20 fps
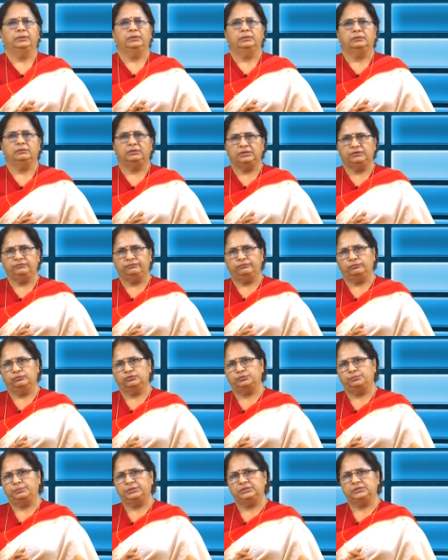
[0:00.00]

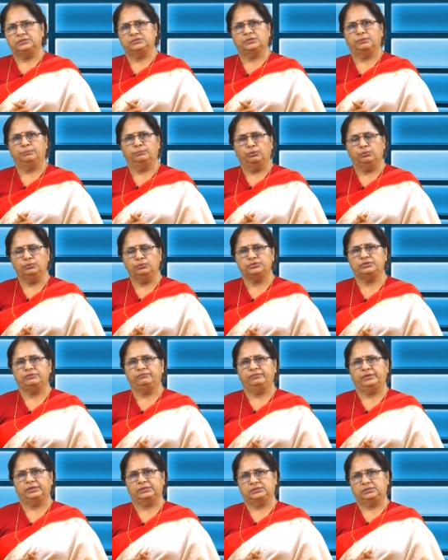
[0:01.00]
reinforcement is the most
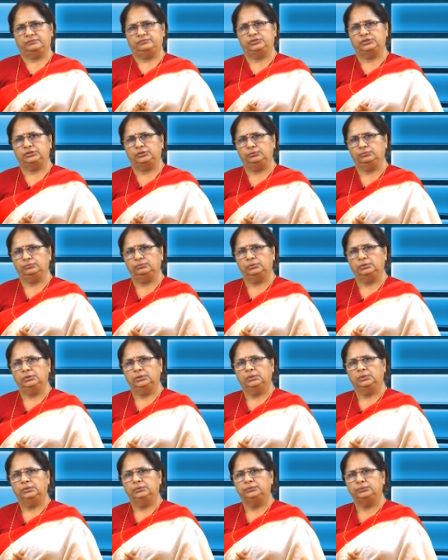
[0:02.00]
effective schedule
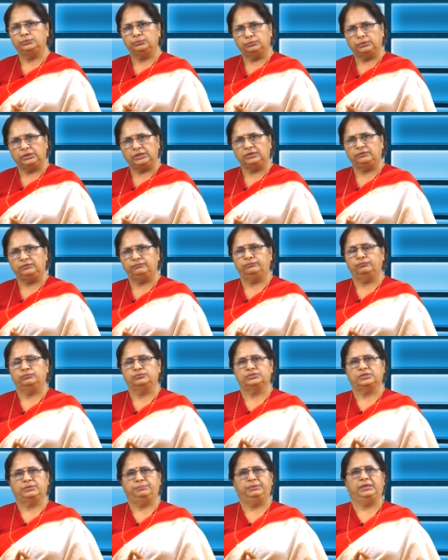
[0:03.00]
to
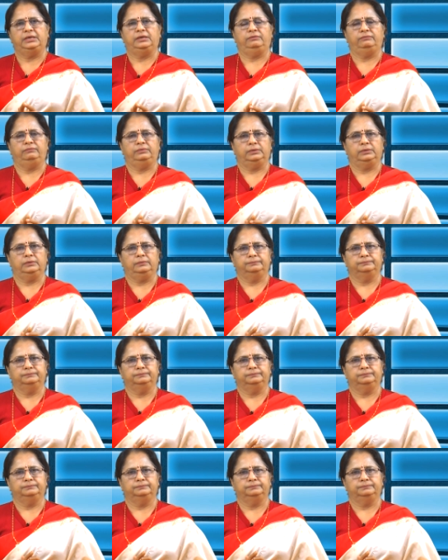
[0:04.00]
reinforce a behavior.